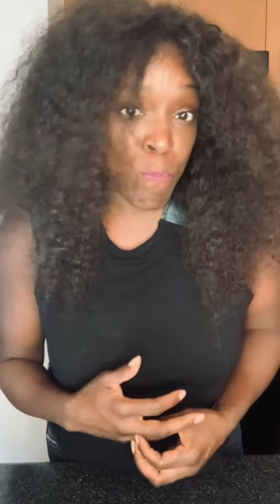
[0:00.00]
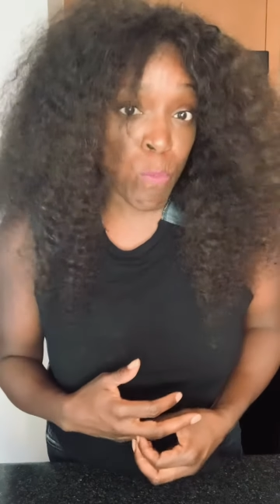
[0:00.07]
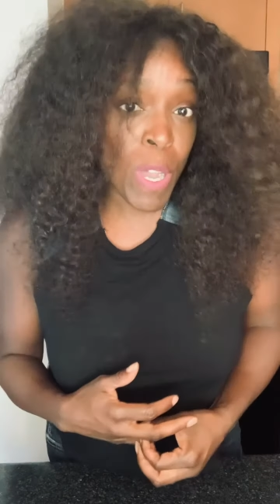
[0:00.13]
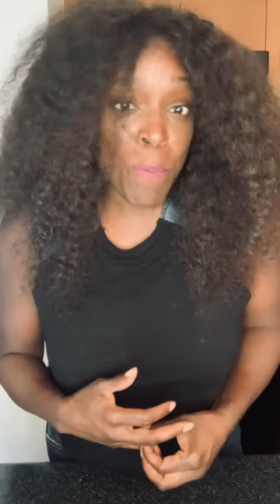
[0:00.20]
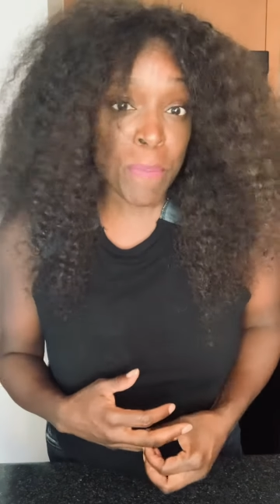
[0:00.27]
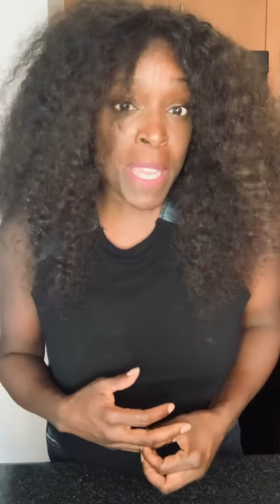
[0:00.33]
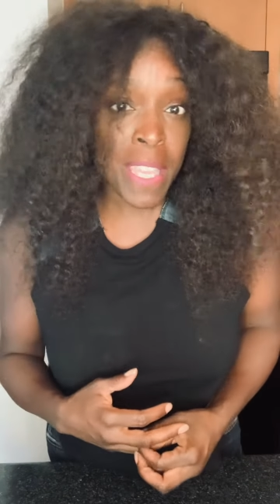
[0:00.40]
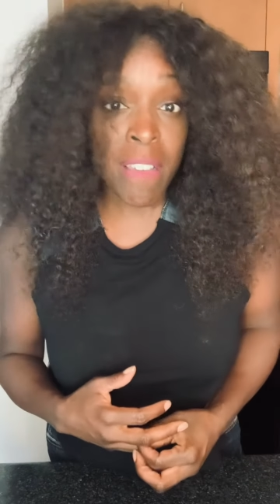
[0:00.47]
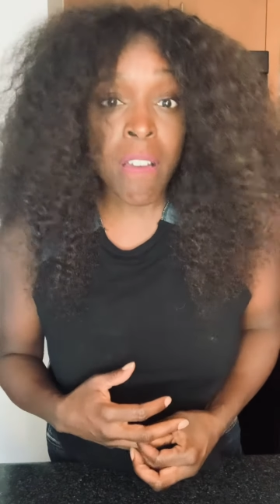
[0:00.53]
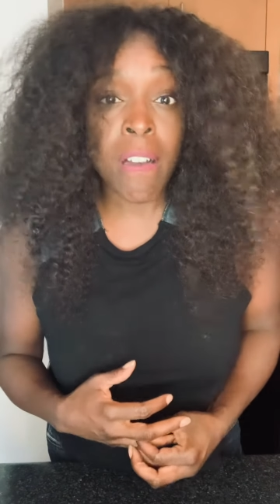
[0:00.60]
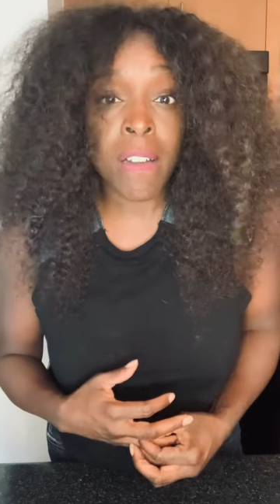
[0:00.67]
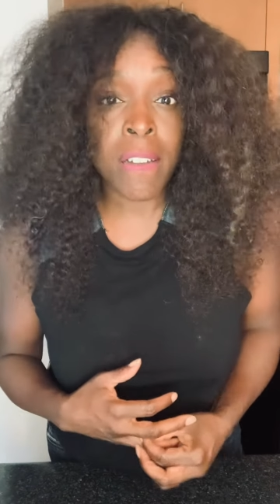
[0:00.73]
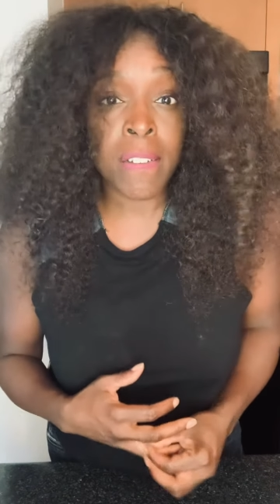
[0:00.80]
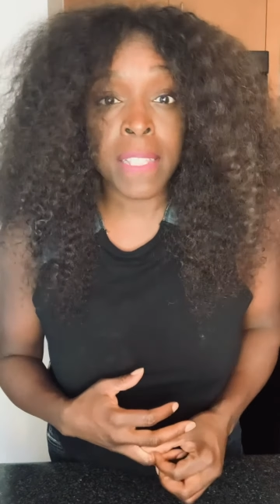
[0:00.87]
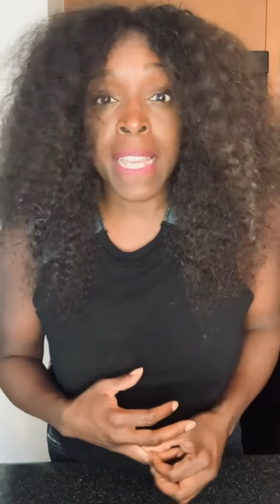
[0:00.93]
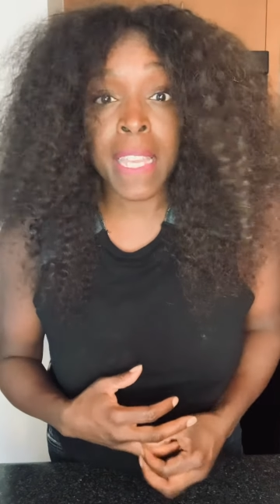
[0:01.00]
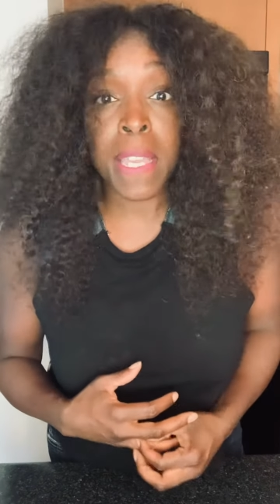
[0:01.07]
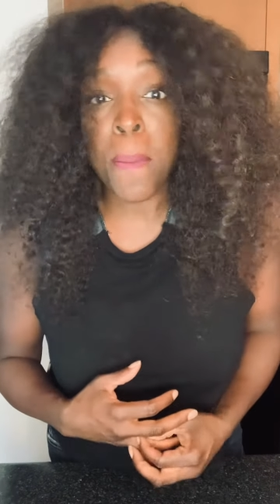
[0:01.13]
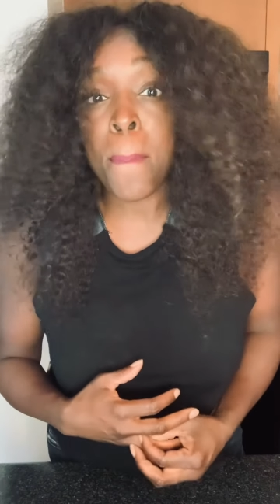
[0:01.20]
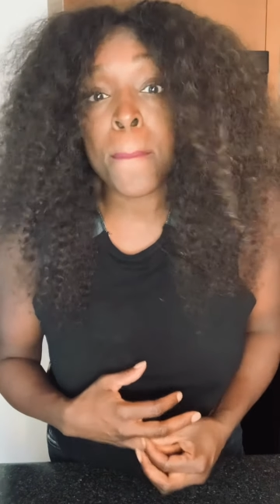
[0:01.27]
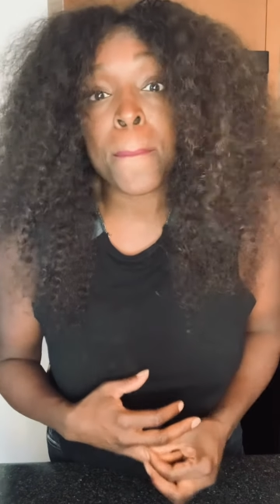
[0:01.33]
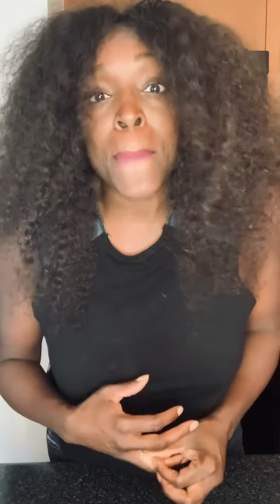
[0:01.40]
one might call like
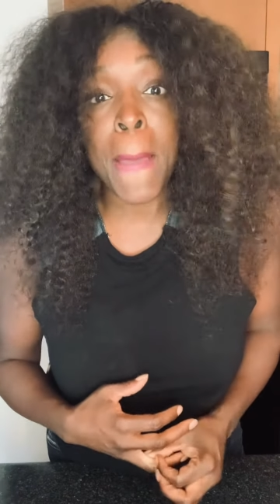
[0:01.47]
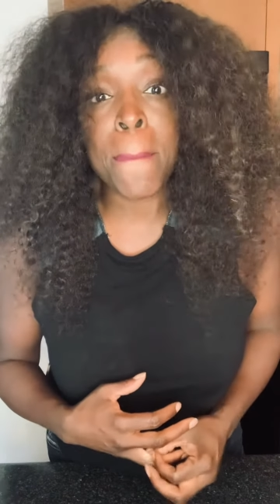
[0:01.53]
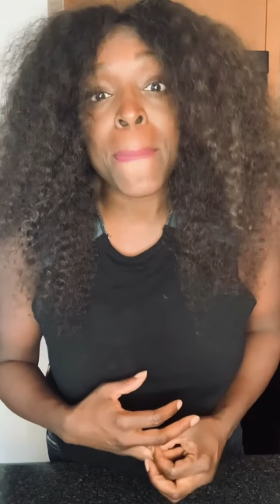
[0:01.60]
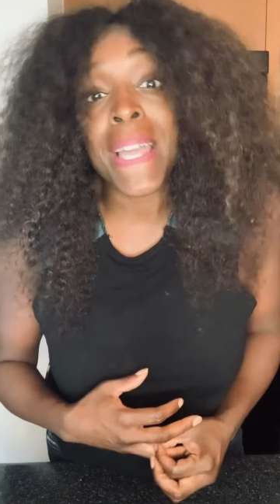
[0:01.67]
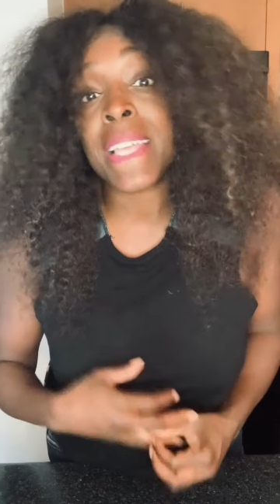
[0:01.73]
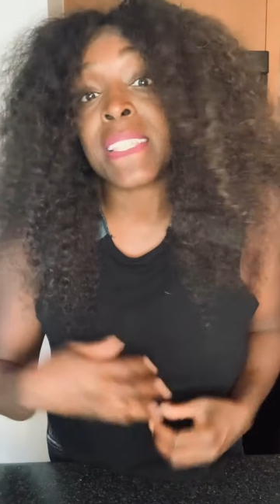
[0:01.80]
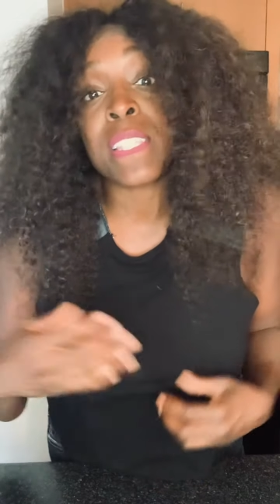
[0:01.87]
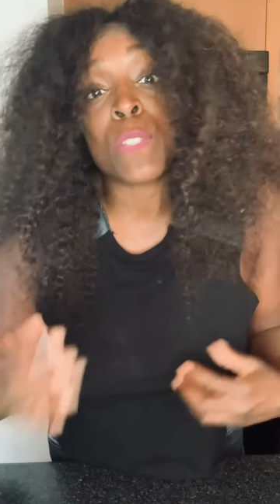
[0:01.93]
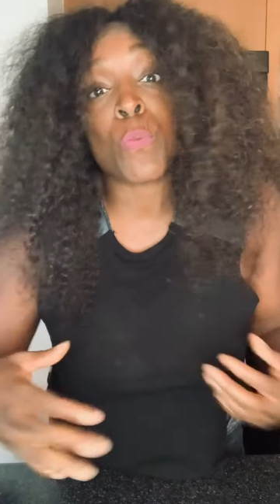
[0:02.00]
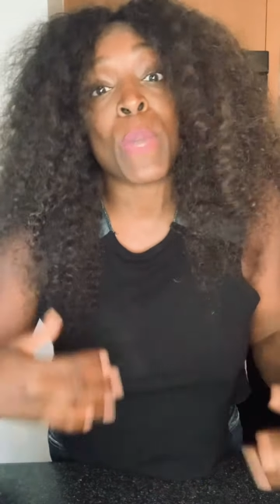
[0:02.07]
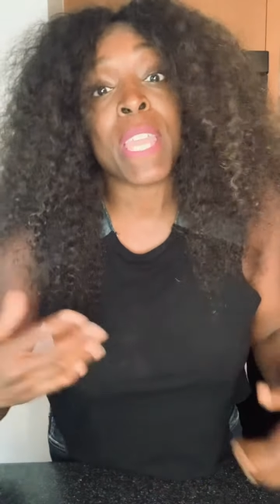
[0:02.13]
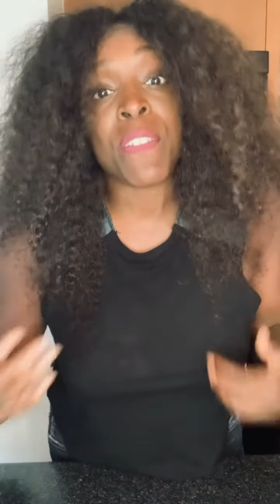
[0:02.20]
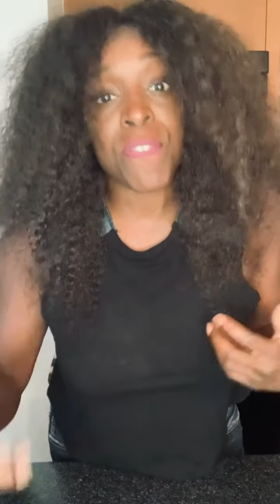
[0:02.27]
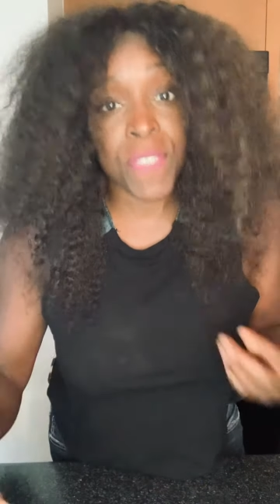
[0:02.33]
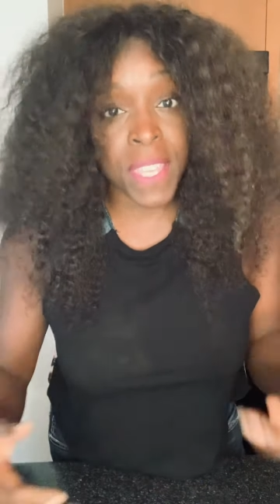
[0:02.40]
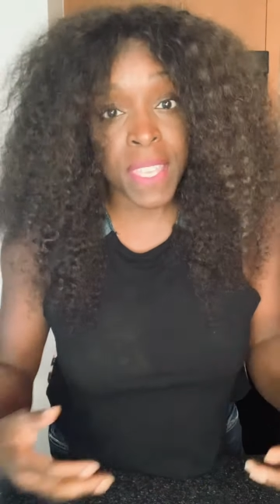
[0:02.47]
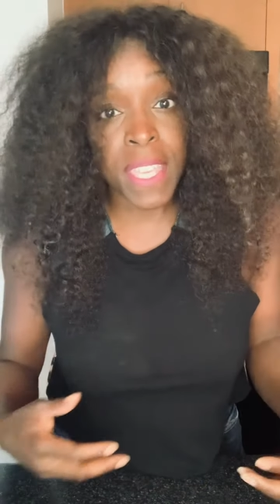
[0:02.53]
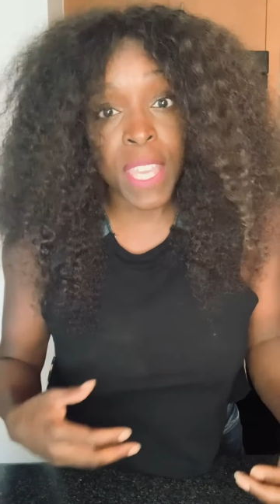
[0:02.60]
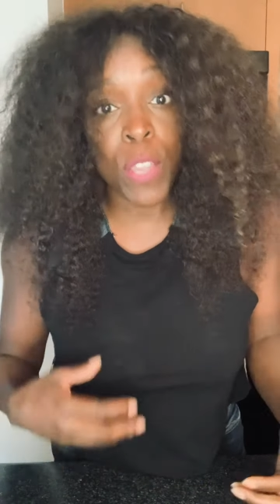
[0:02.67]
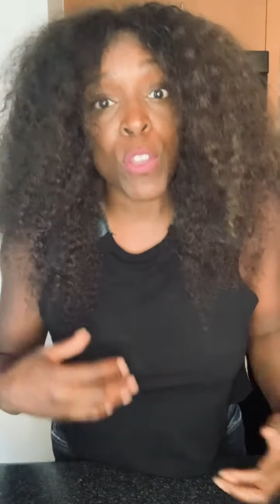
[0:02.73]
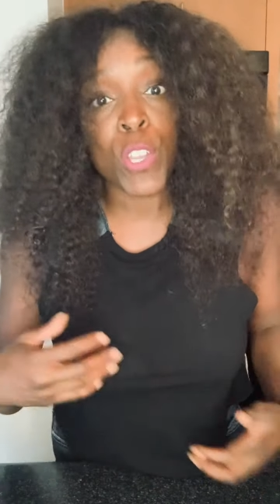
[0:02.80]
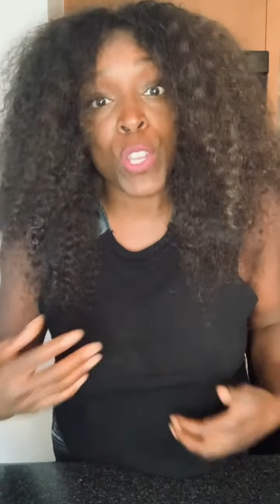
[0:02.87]
a peasant way of
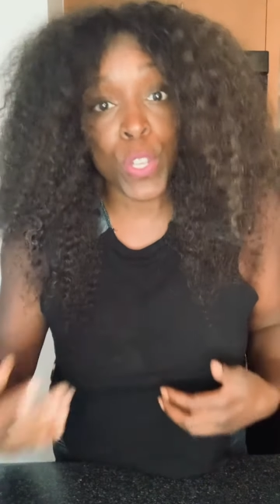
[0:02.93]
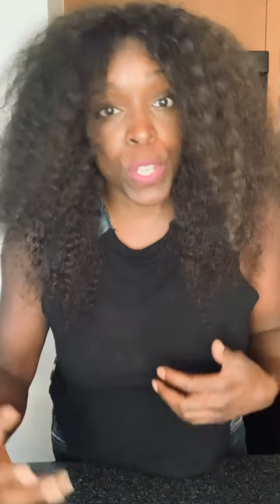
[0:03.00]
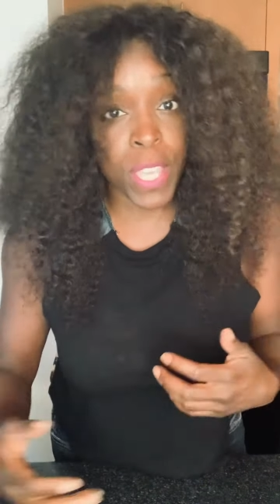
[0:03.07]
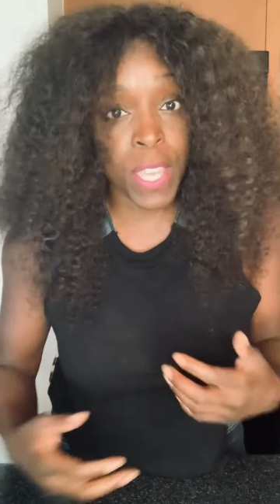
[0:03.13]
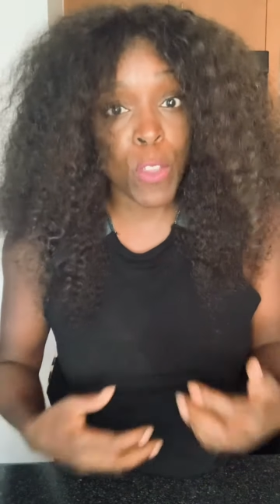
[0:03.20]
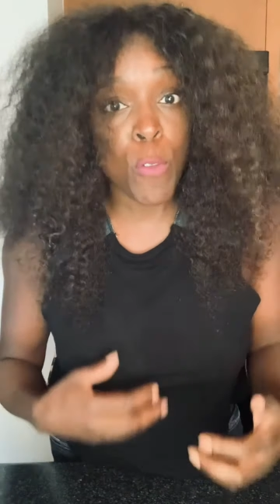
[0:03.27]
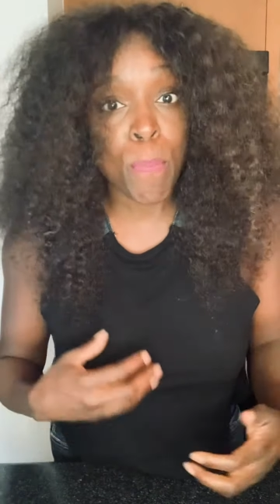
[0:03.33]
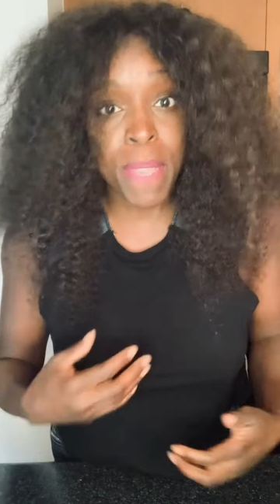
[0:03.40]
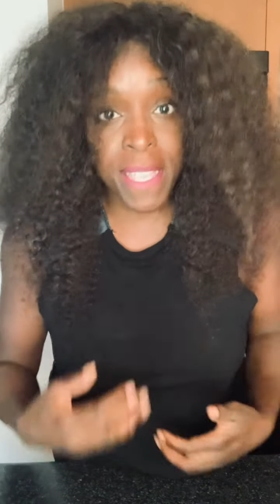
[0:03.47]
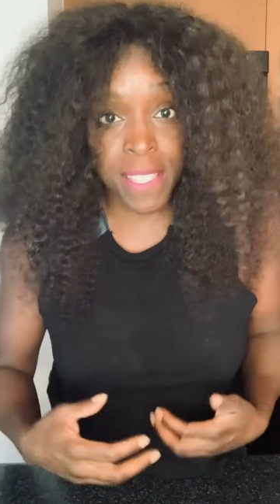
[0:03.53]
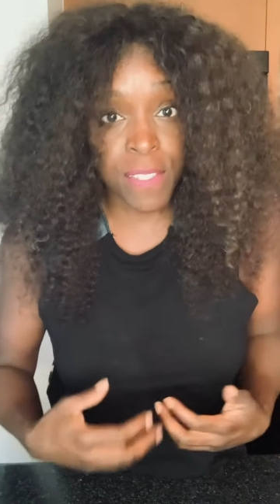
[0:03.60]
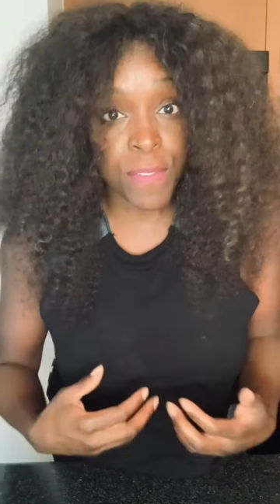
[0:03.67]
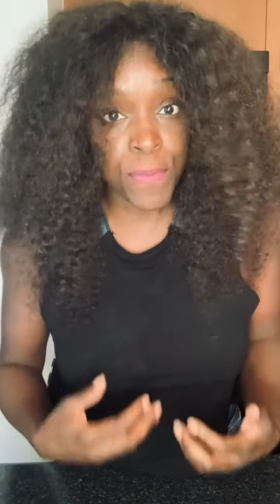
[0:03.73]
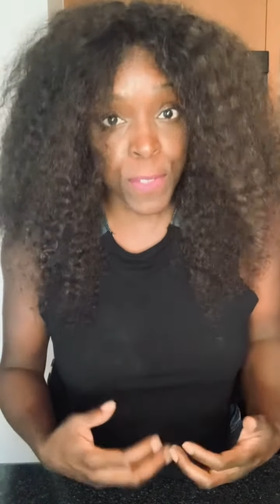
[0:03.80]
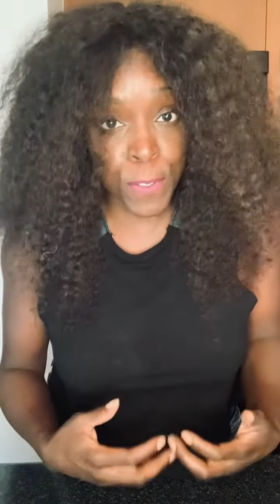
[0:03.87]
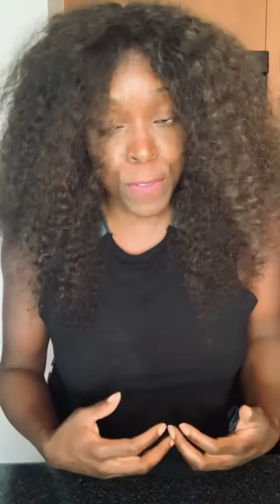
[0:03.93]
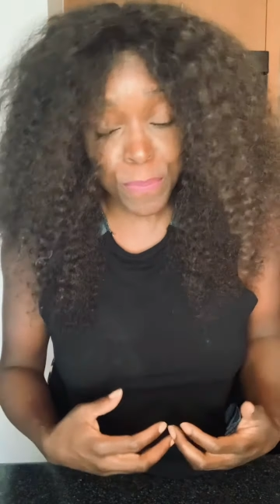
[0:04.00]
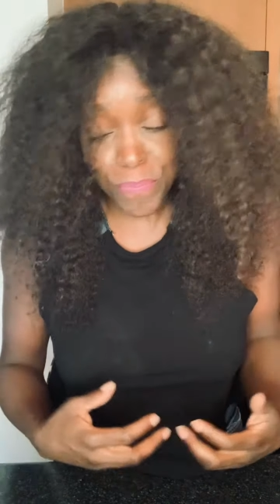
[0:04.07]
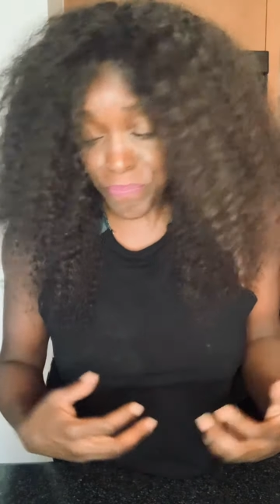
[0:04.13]
thinking or cooking or peasant food.